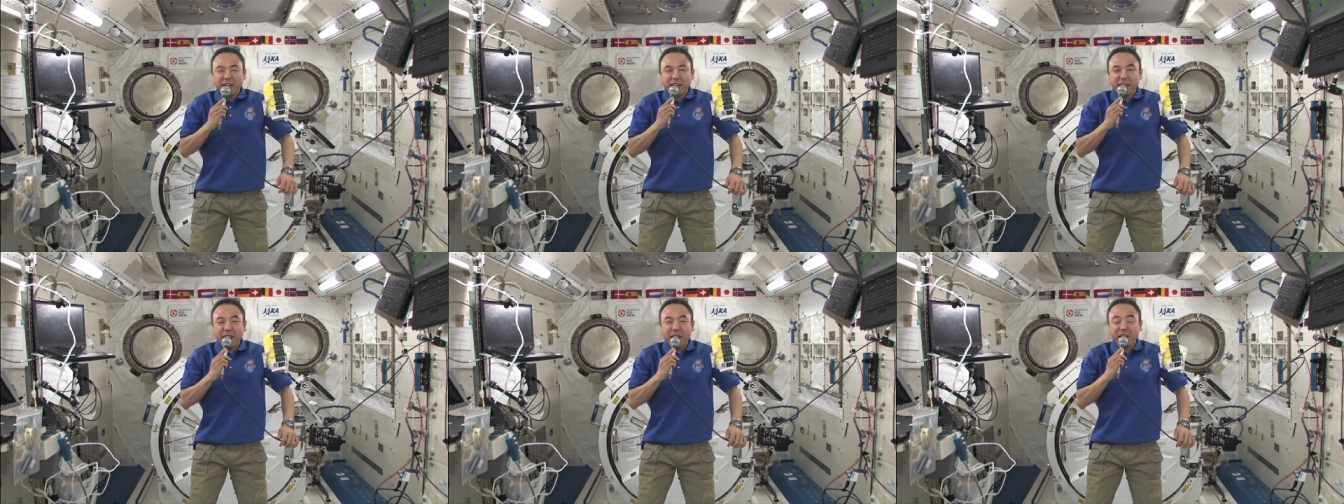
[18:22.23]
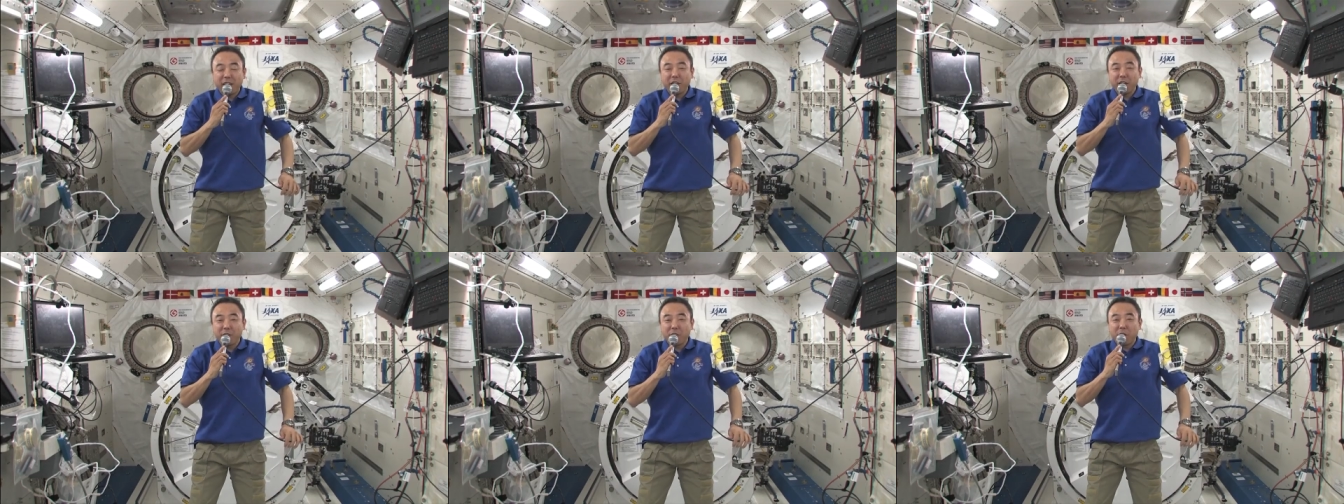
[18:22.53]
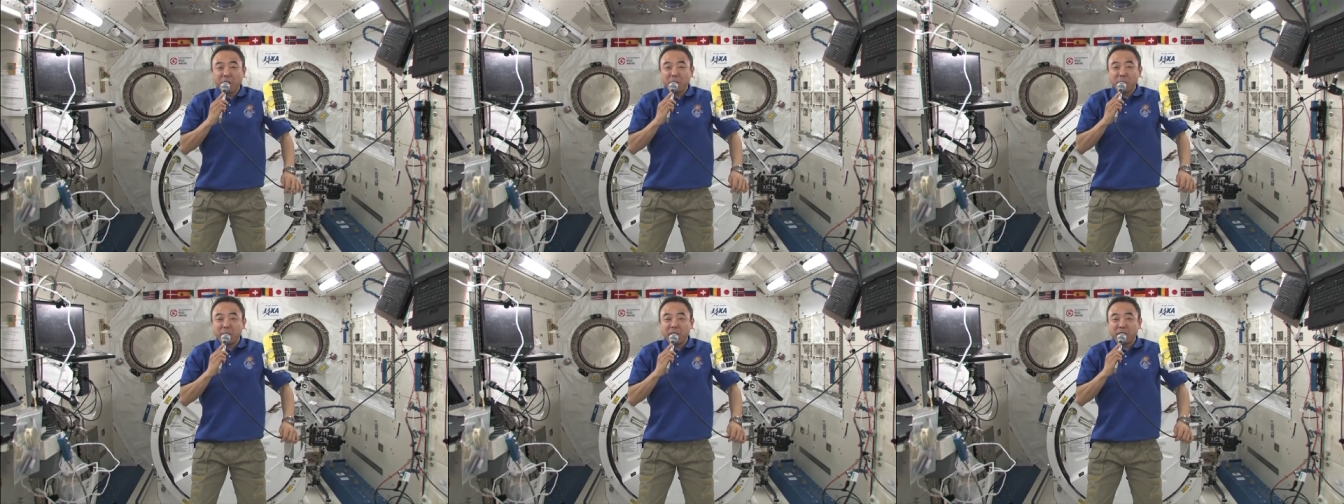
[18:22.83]
Thank you
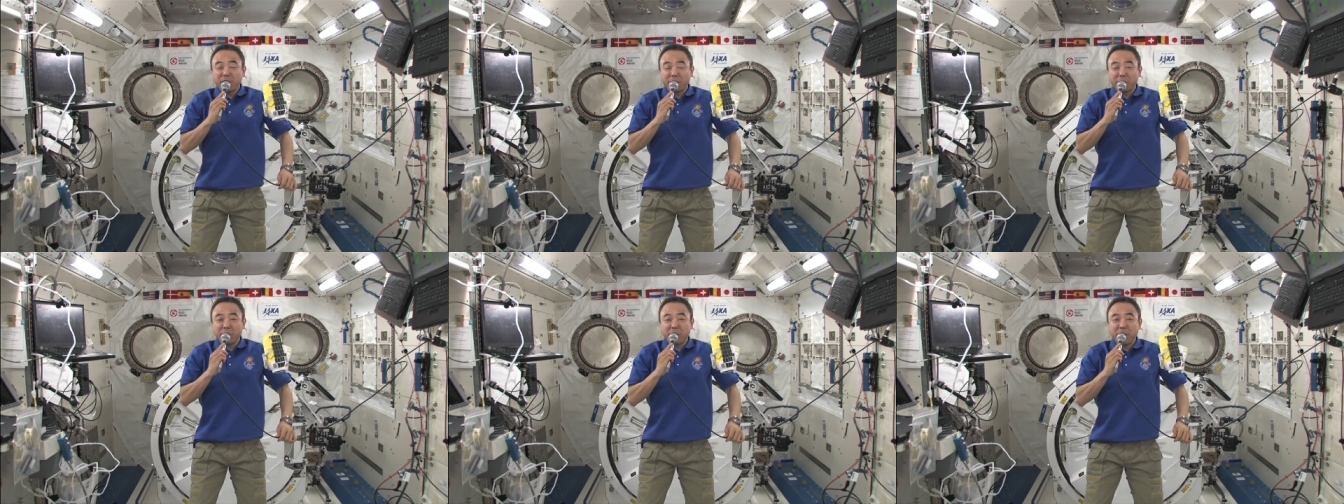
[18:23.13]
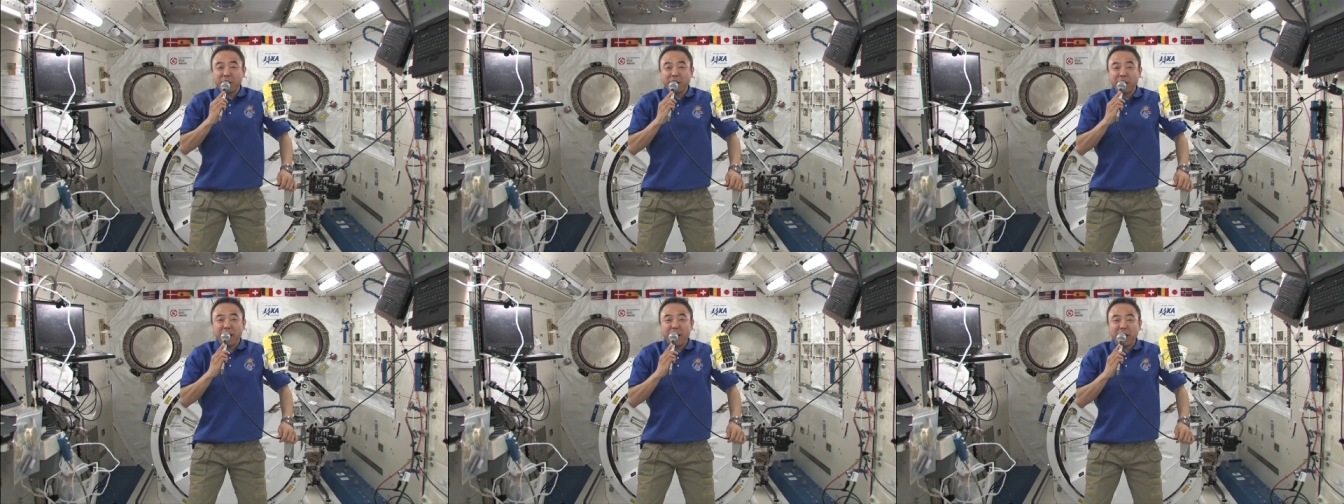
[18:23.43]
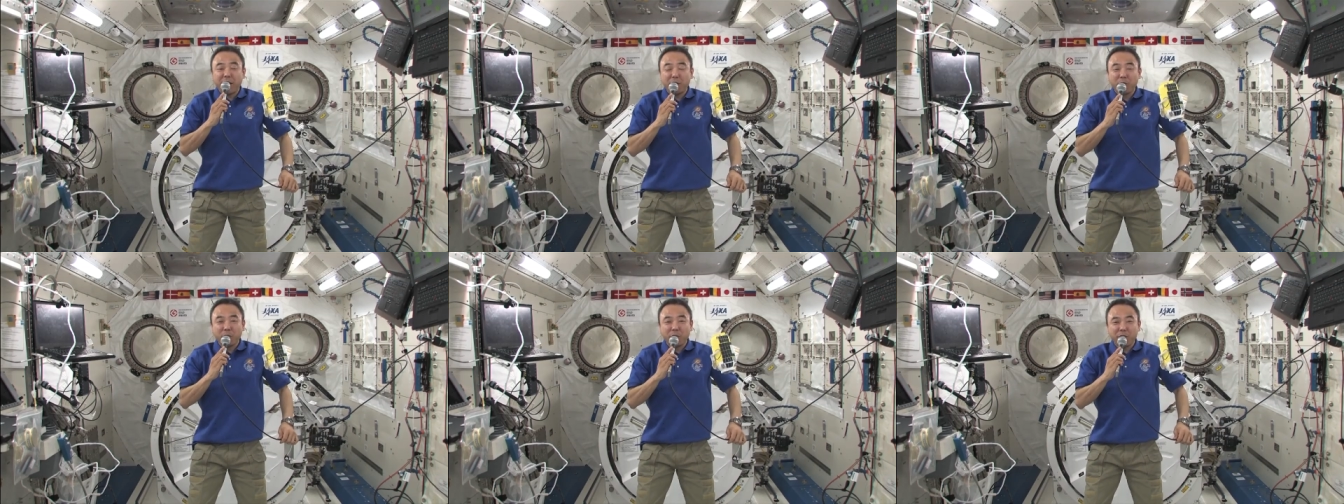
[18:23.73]
very much for your
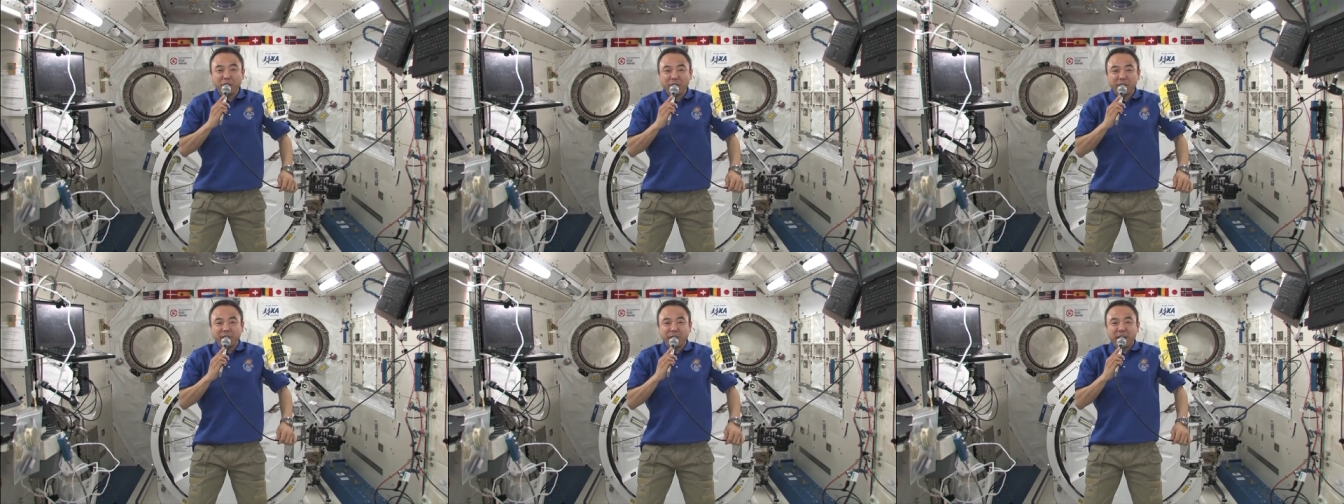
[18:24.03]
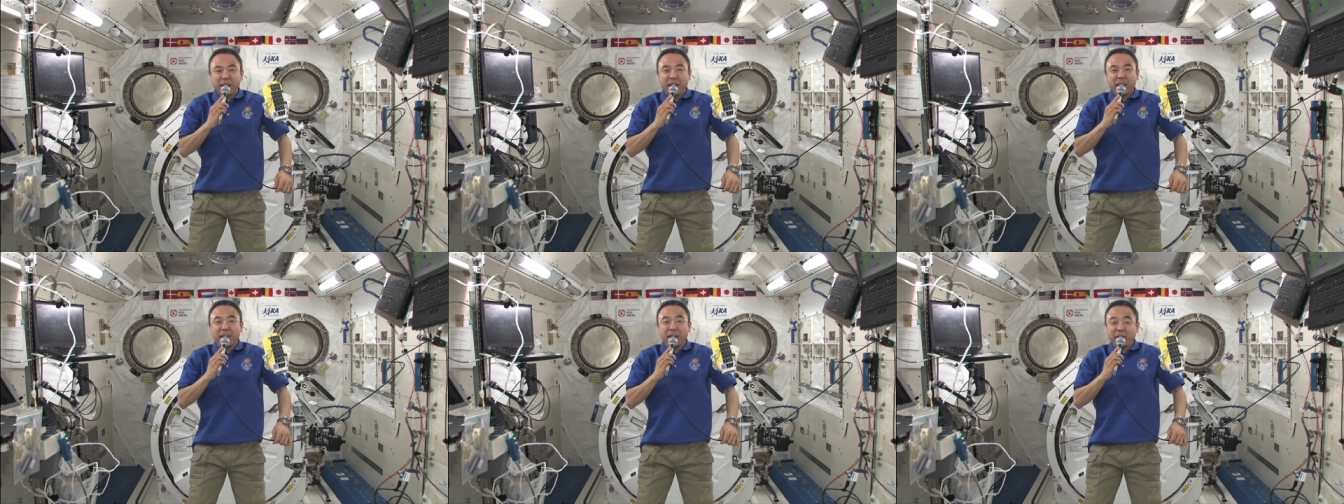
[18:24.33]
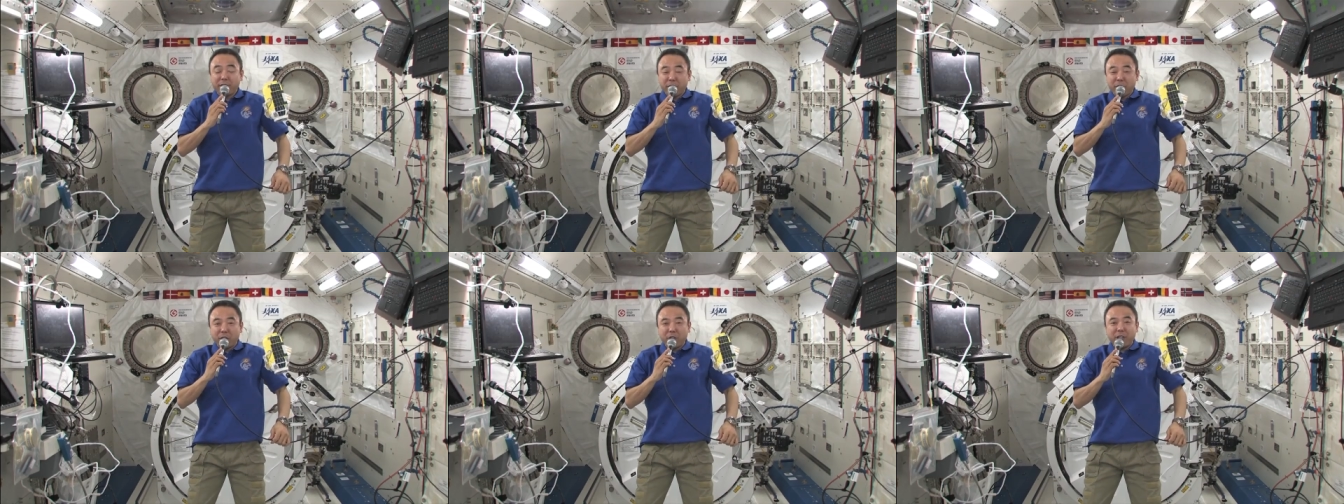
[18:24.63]
kind words and
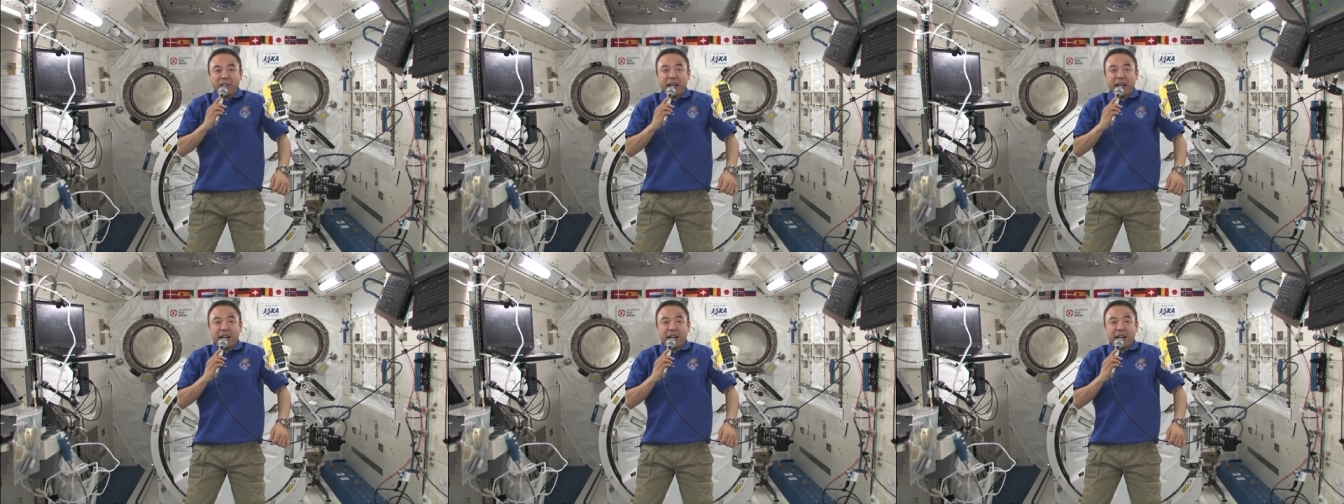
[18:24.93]
very